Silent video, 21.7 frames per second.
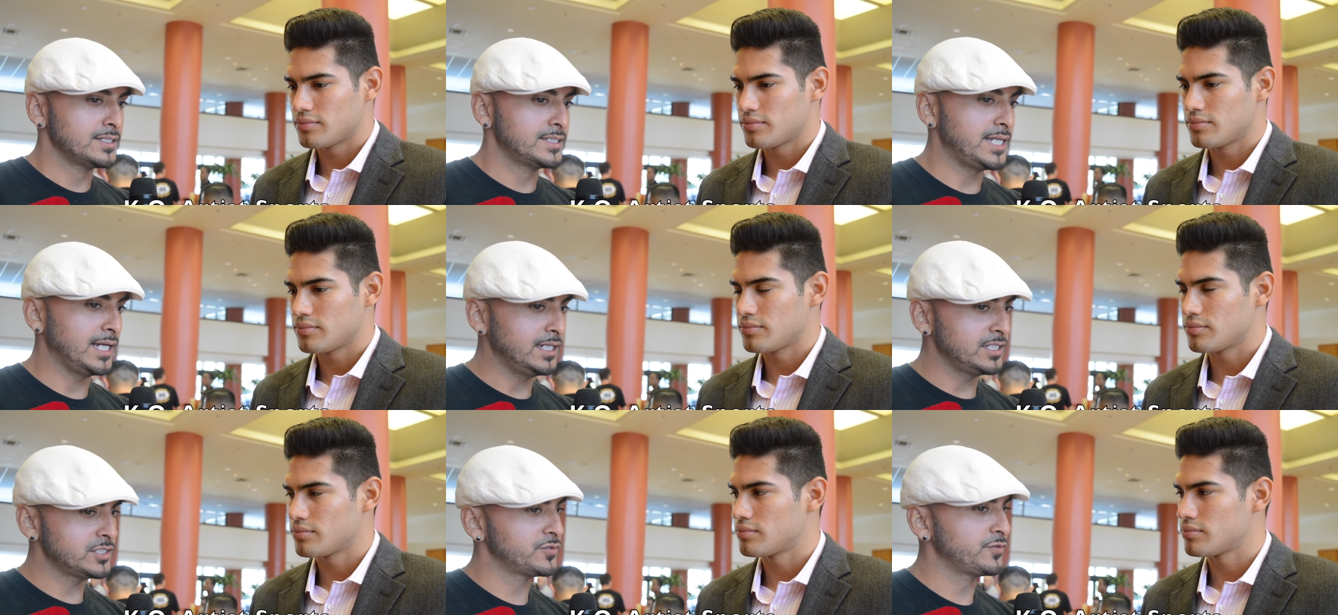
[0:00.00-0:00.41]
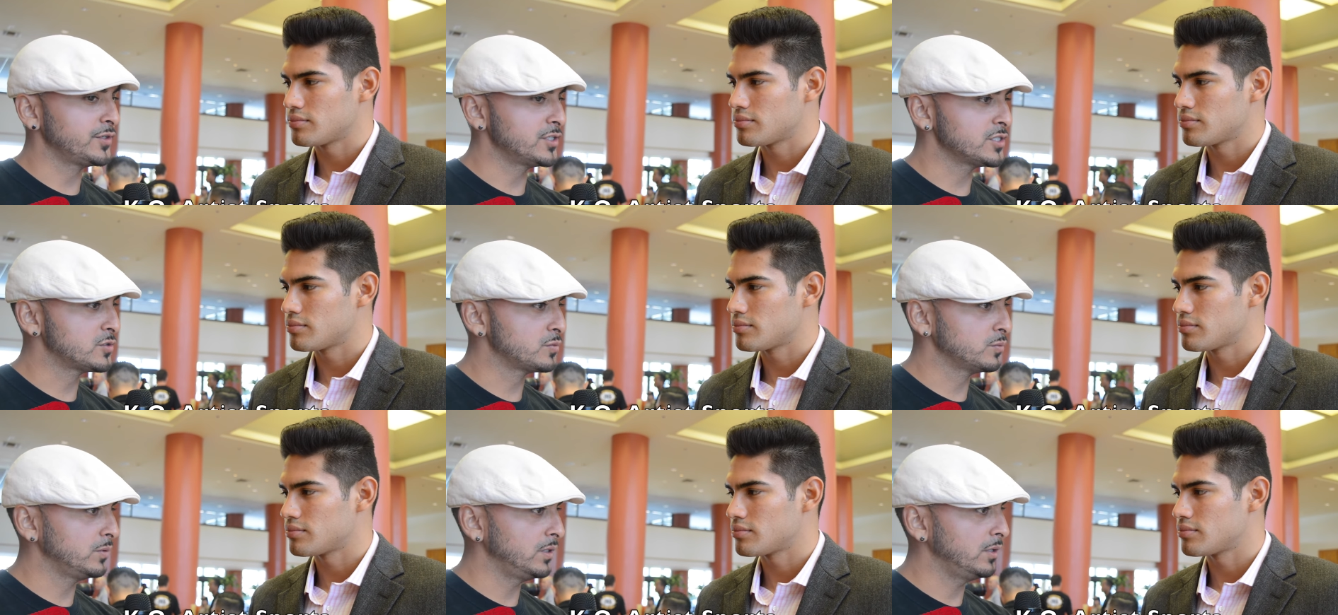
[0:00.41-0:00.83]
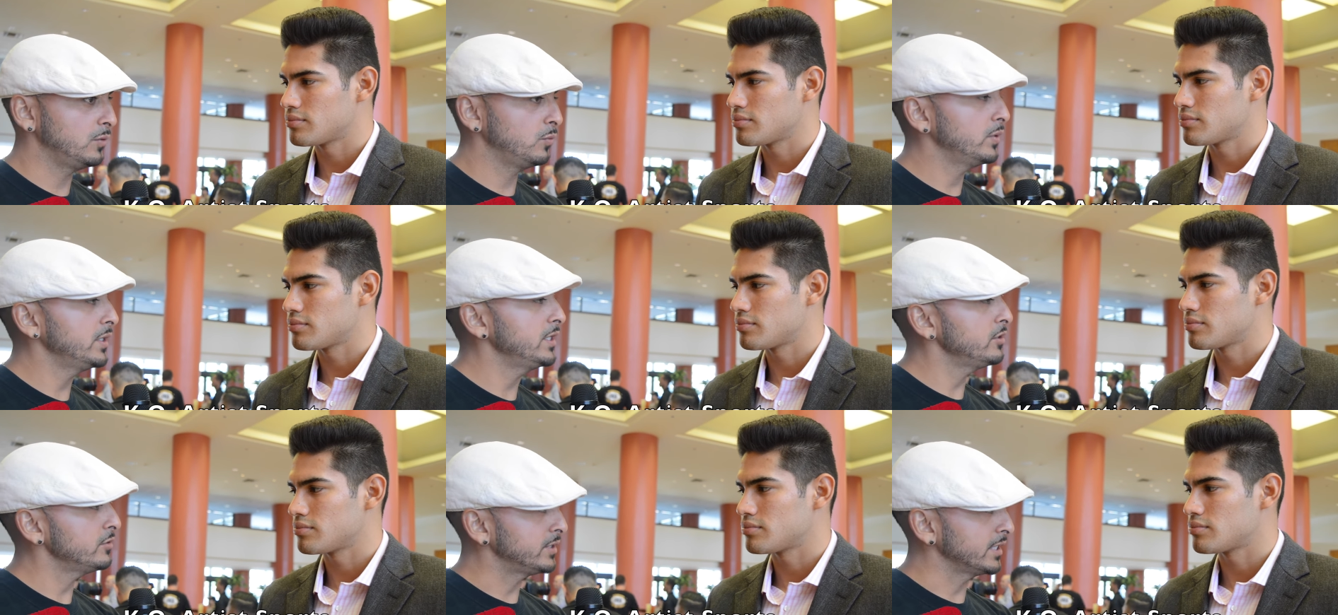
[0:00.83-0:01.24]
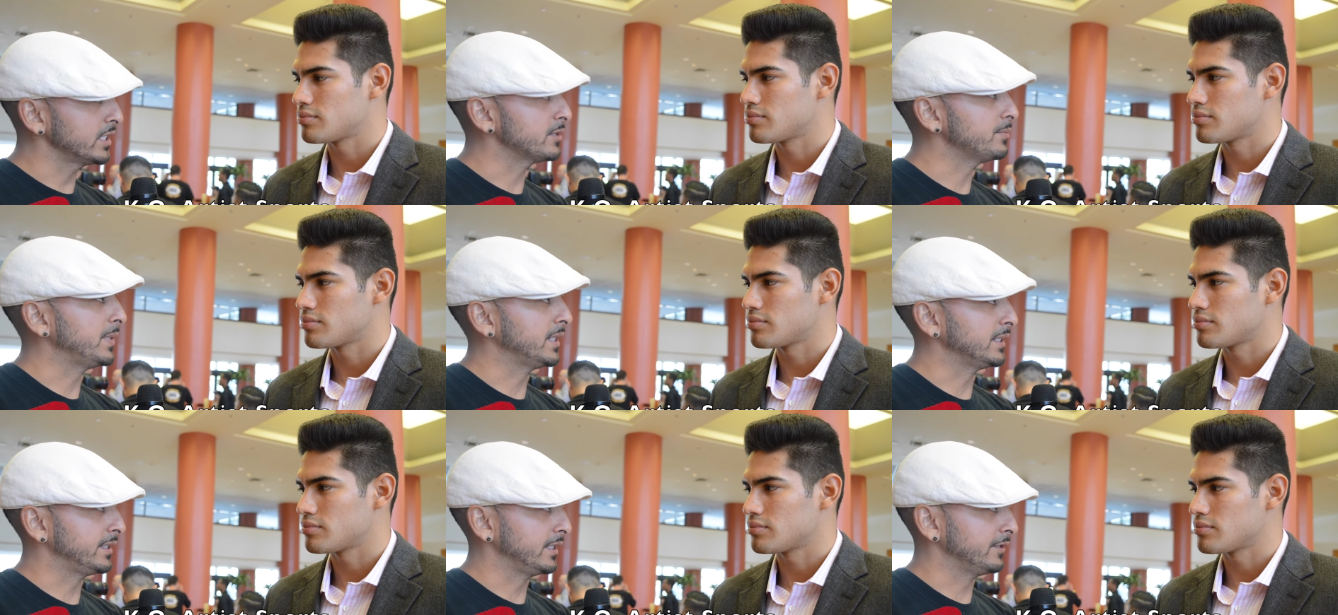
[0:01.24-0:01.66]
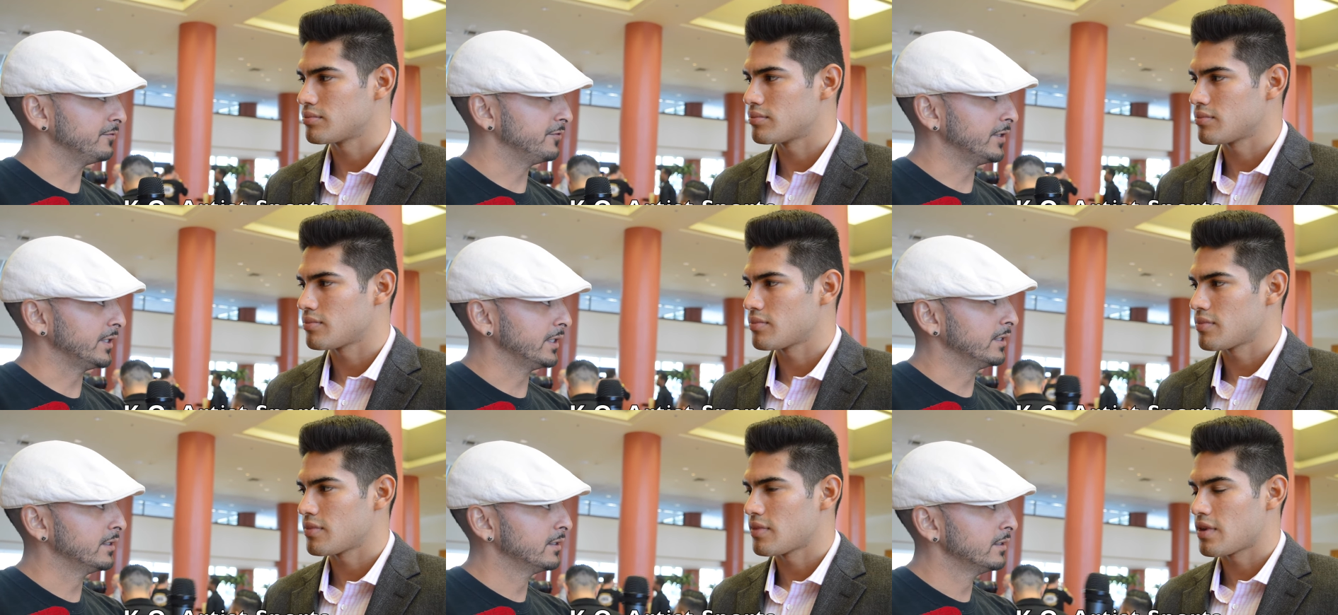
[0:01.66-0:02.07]
Speaker 1: Tell us first, uh, what do you think about that
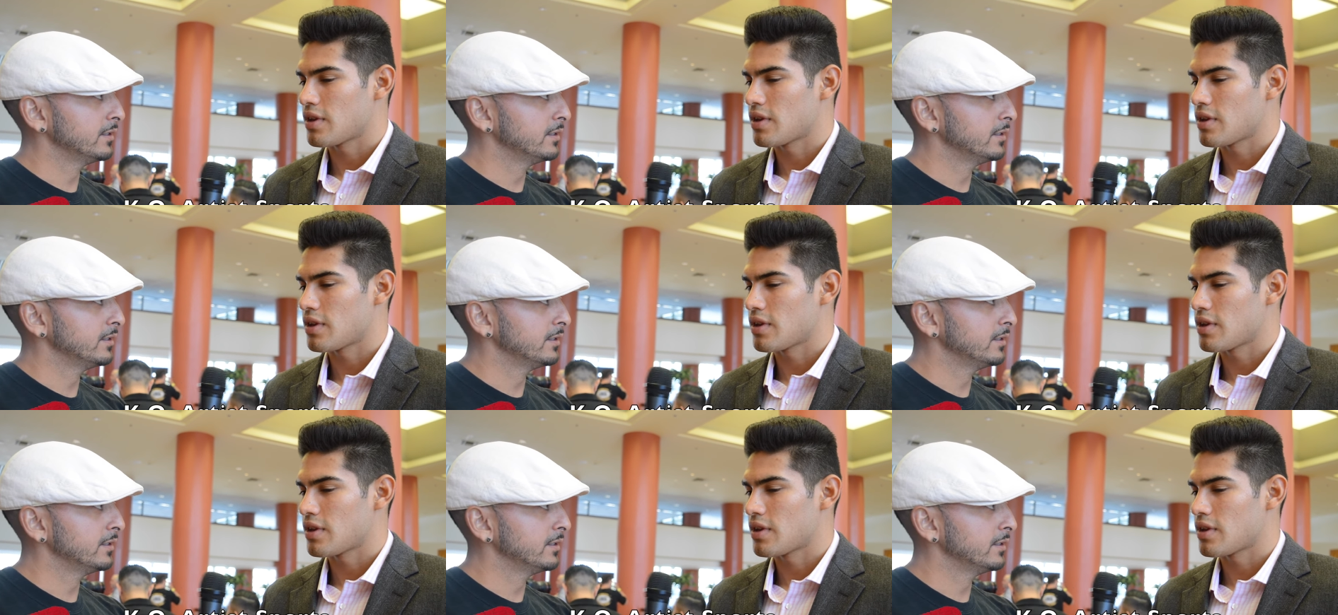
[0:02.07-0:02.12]
fight?